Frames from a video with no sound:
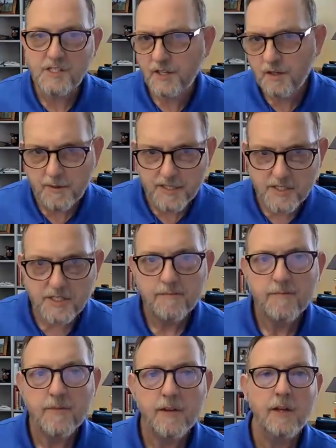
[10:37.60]
syllabus.
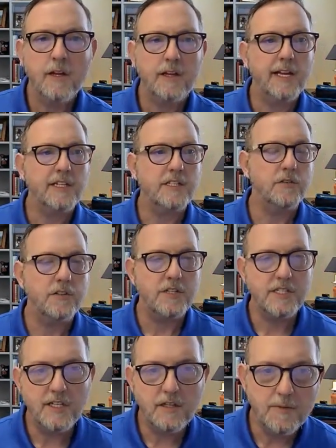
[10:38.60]
Okay, so the
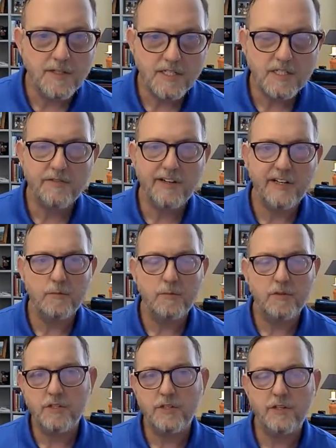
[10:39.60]
syllabus is
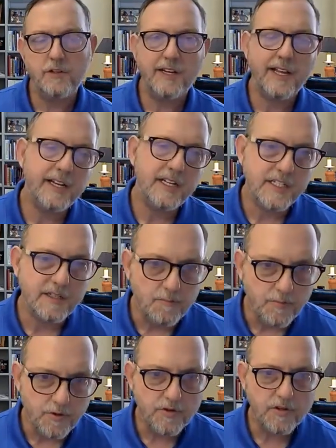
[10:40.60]
available to you. Again, it's
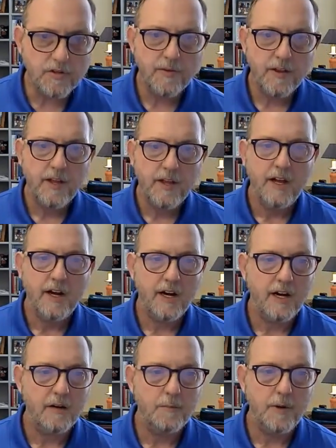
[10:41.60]
in Moodle.
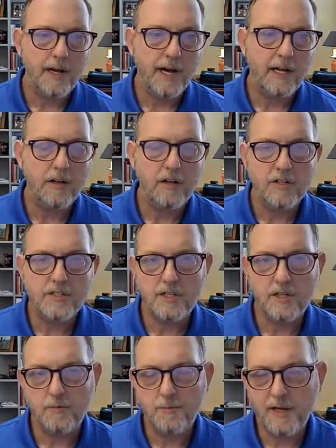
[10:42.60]
I'll
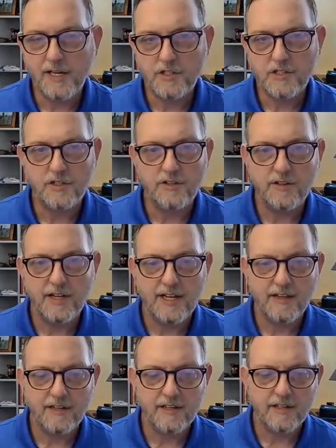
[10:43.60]
also make sure
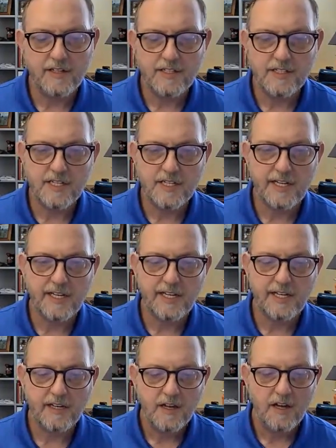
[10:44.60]
that there is
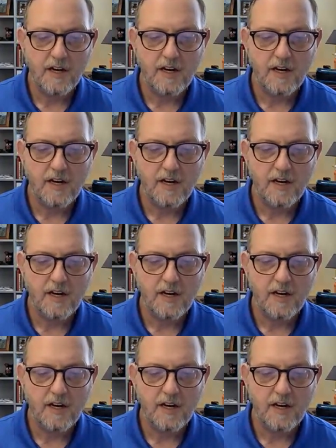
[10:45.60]
an